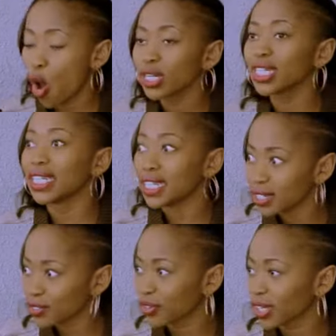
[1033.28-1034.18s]
Only
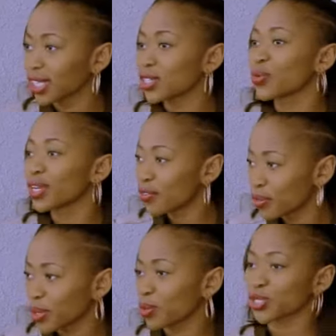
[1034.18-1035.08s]
leaving, that's when
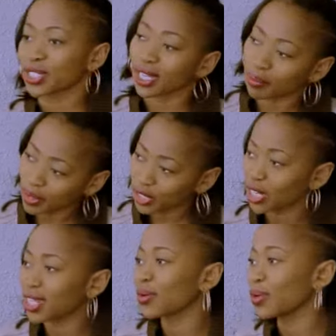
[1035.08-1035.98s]
everybody wants to take a
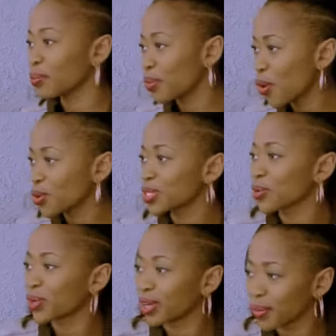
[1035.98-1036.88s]
picture, they want to pose,
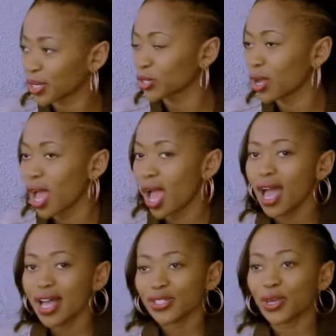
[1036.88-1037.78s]
they want to oh. make sure.
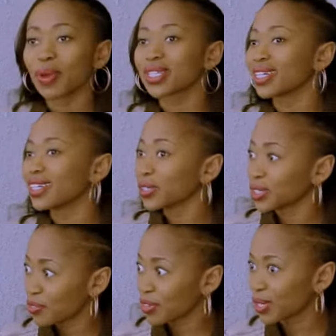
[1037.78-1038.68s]
Oh. So it makes it a little
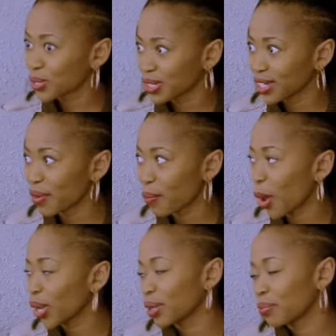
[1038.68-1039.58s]
difficult to leave a
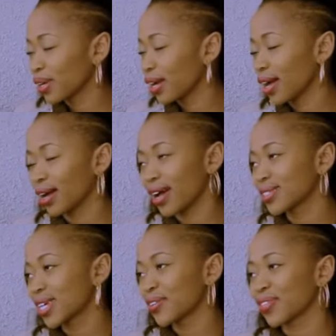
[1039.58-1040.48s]
party. But uh,
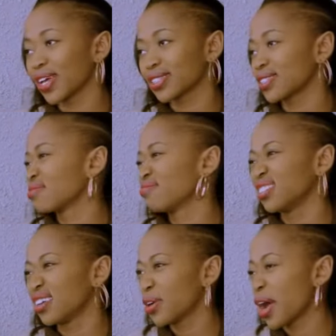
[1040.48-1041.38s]
outside of that,
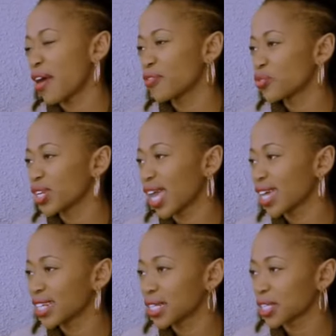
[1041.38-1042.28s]
no, I haven't really
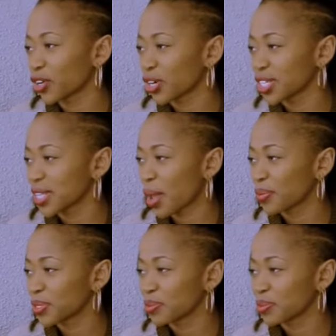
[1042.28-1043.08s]
had anything crazy Not happen